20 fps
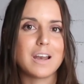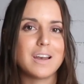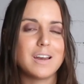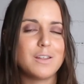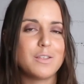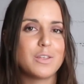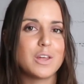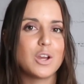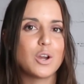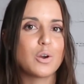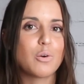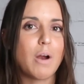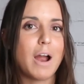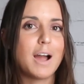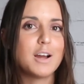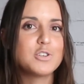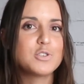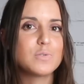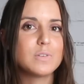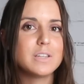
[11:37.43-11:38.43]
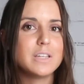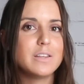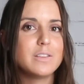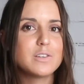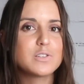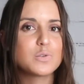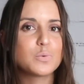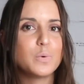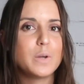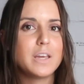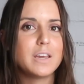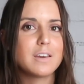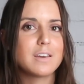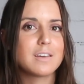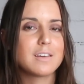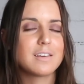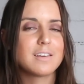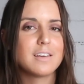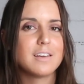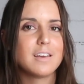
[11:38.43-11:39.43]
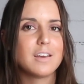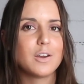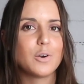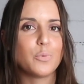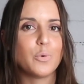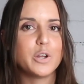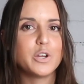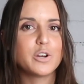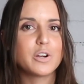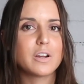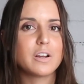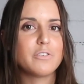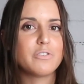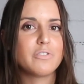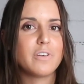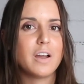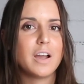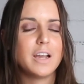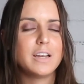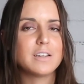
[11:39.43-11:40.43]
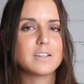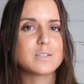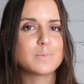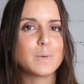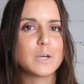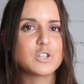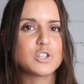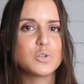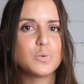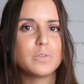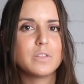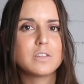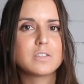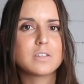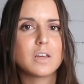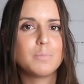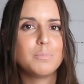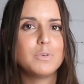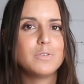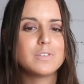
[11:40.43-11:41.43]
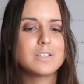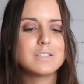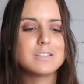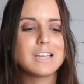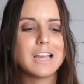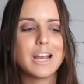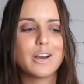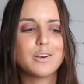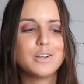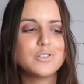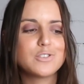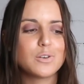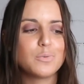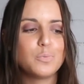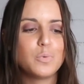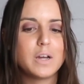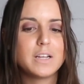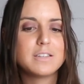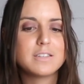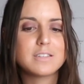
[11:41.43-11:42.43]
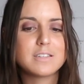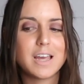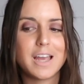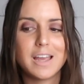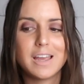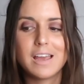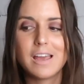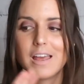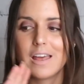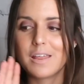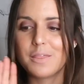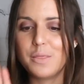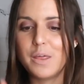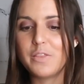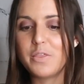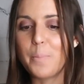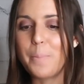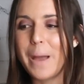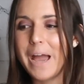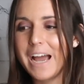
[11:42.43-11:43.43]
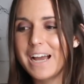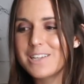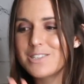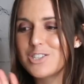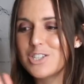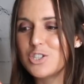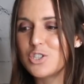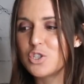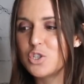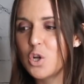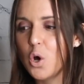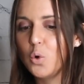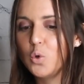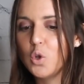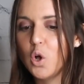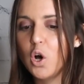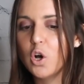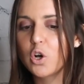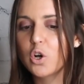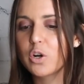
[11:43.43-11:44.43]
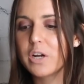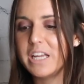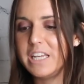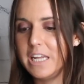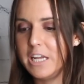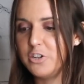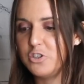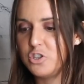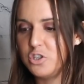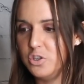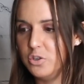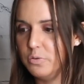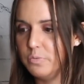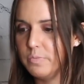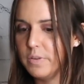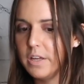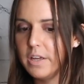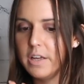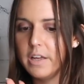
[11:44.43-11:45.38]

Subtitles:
And I think gradually this week, what you're going to find, especially when the sun moves into Aries on Wednesday, that the past is no longer an issue.